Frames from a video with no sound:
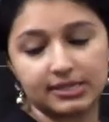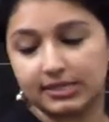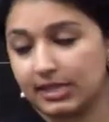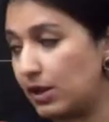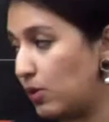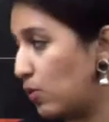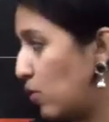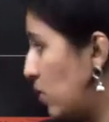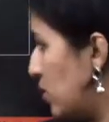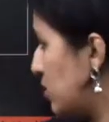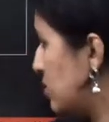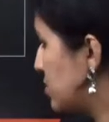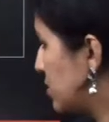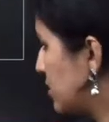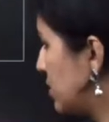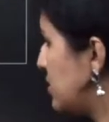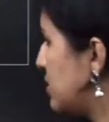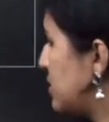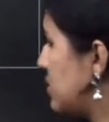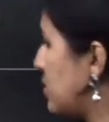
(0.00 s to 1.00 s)
cell wall. So
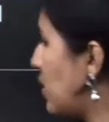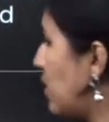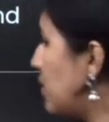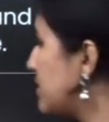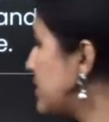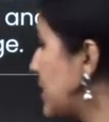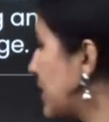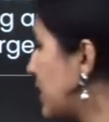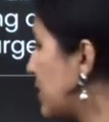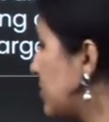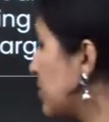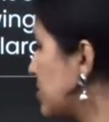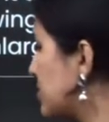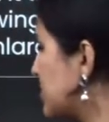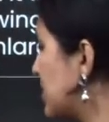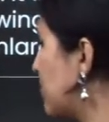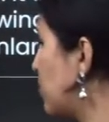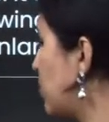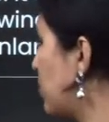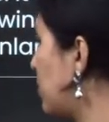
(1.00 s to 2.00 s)
this is your secondary
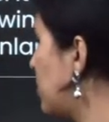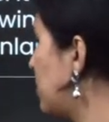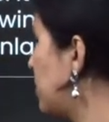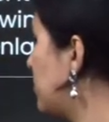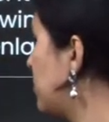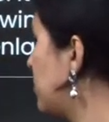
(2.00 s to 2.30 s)
cell wall